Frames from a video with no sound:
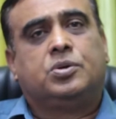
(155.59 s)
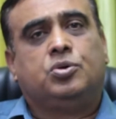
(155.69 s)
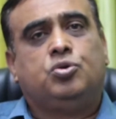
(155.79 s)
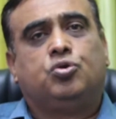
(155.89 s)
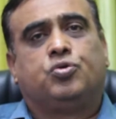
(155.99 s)

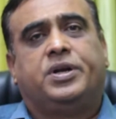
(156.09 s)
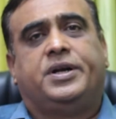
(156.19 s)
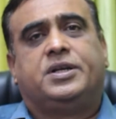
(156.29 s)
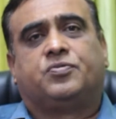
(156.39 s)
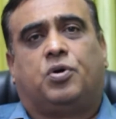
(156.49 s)
Usually
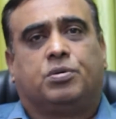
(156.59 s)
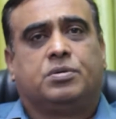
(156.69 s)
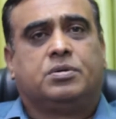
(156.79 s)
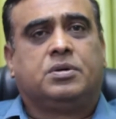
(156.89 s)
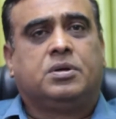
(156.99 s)
it is
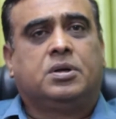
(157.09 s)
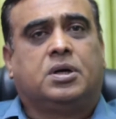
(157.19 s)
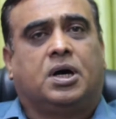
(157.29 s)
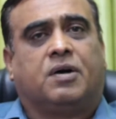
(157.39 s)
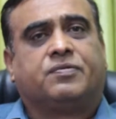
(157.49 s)
found
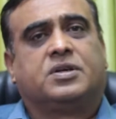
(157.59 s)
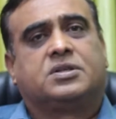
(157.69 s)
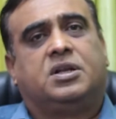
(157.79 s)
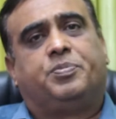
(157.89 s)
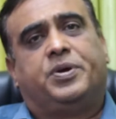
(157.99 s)
after
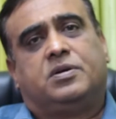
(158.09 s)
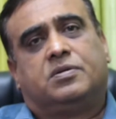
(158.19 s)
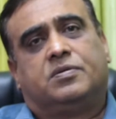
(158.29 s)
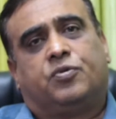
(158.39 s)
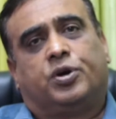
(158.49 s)

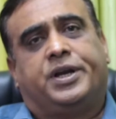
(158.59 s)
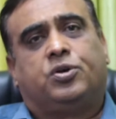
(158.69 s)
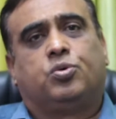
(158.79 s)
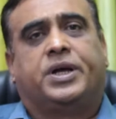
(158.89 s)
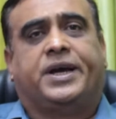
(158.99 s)
sleeping for 8
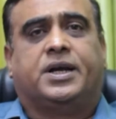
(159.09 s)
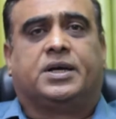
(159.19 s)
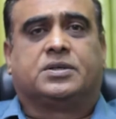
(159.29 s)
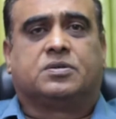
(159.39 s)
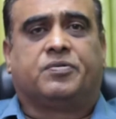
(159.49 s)
to 9
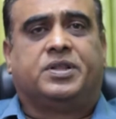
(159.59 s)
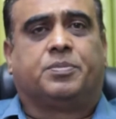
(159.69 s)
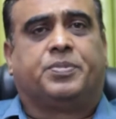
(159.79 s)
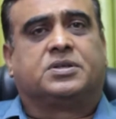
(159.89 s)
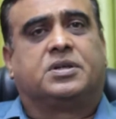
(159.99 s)
hours. When the
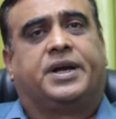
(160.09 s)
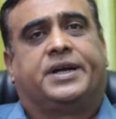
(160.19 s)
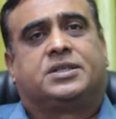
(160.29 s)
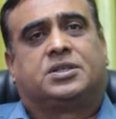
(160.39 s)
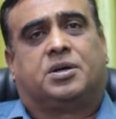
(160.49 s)
person
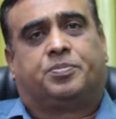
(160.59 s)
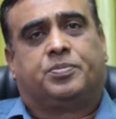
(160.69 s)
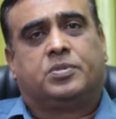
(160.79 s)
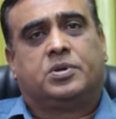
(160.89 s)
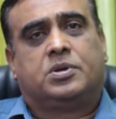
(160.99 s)
gets up,
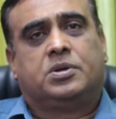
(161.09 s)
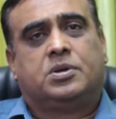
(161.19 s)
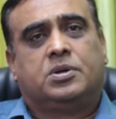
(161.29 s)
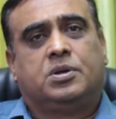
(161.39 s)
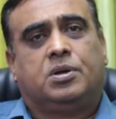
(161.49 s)

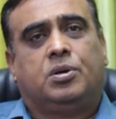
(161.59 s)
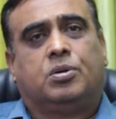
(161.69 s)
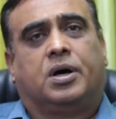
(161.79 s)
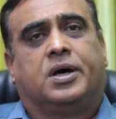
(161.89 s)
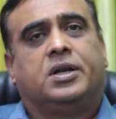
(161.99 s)

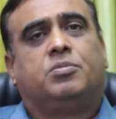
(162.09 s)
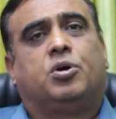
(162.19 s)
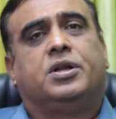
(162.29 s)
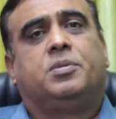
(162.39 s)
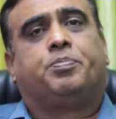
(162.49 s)
early
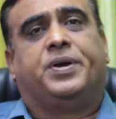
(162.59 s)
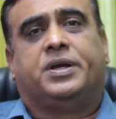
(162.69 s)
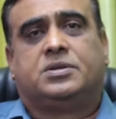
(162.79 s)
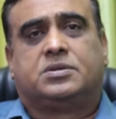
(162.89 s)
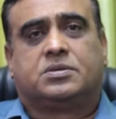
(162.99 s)
morning
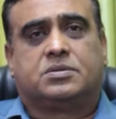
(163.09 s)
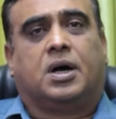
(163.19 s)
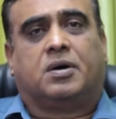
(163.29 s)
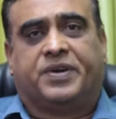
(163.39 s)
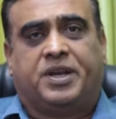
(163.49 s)
pains
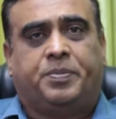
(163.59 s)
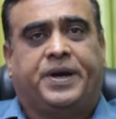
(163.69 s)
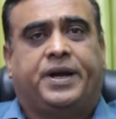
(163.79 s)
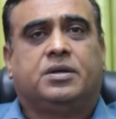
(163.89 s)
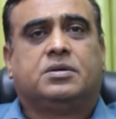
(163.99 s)
are very
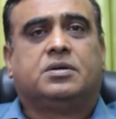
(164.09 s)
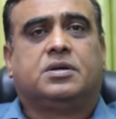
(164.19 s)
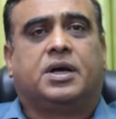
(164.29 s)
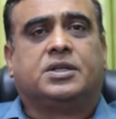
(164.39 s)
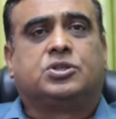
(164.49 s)
bad,
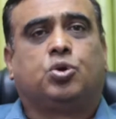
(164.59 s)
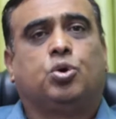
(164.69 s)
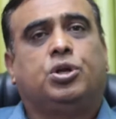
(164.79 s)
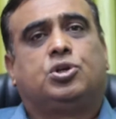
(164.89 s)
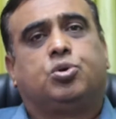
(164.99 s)
and
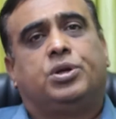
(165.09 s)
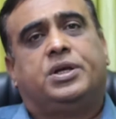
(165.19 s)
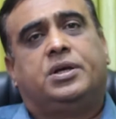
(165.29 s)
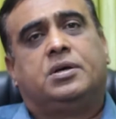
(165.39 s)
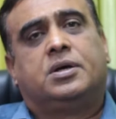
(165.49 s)

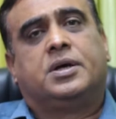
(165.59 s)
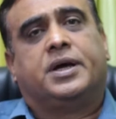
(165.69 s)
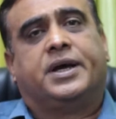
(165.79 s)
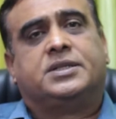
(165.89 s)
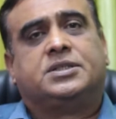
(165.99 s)
slowly
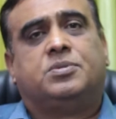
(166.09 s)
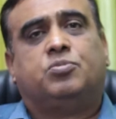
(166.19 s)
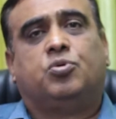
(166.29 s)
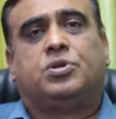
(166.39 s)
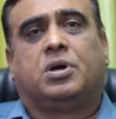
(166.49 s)
as they
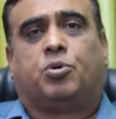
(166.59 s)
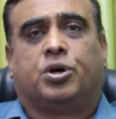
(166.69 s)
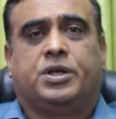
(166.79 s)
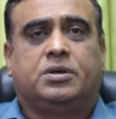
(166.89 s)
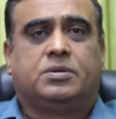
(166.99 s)
move their
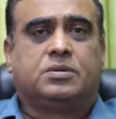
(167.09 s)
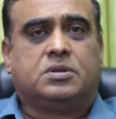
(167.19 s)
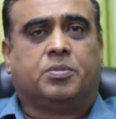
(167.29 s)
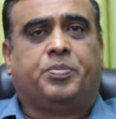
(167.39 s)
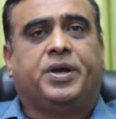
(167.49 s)
body,
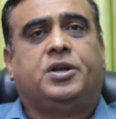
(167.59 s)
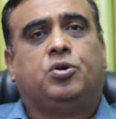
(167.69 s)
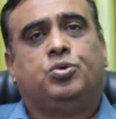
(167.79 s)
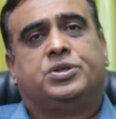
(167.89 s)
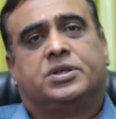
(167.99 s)
the pain
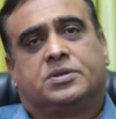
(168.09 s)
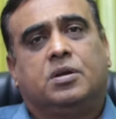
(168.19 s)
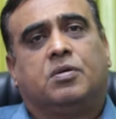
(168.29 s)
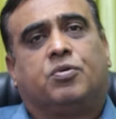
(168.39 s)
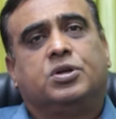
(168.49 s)
reduces.
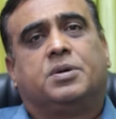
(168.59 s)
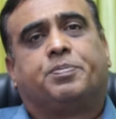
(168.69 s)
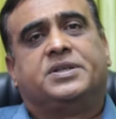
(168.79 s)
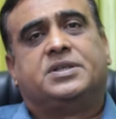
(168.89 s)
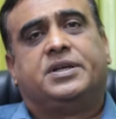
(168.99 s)
Now what is the
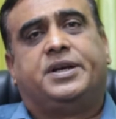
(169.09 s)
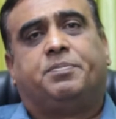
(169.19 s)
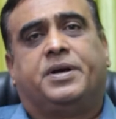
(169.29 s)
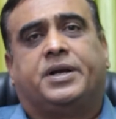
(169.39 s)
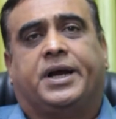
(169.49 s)
present
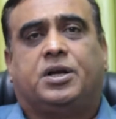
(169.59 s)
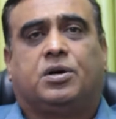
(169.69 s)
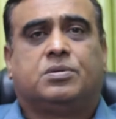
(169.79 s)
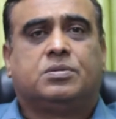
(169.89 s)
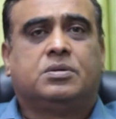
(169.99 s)
treatment right
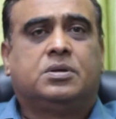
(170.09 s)
now?